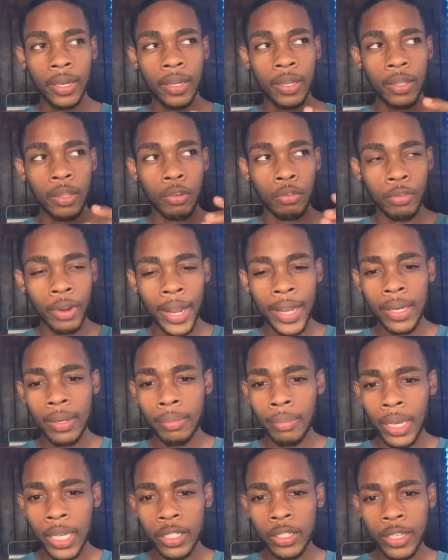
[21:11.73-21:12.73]
the right
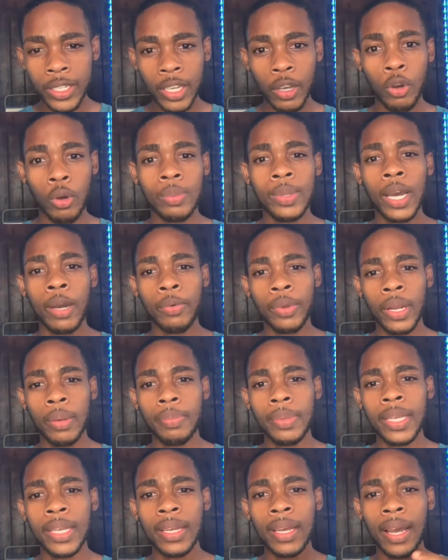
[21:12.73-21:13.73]
measures i hope that we are
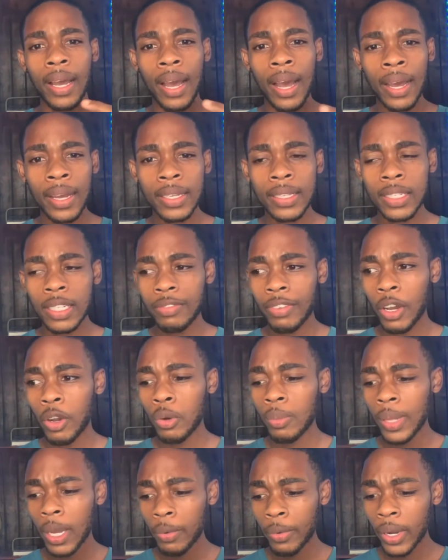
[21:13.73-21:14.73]
being active i hope
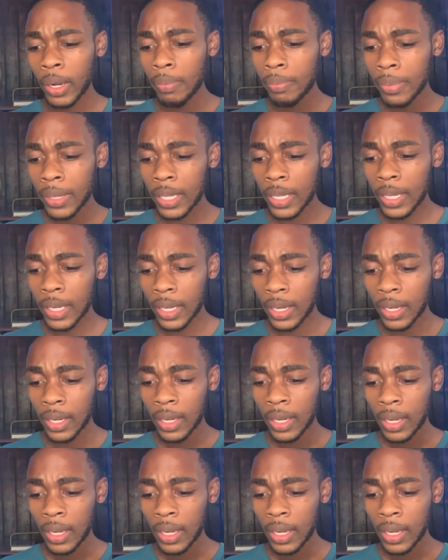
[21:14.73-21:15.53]
that we are being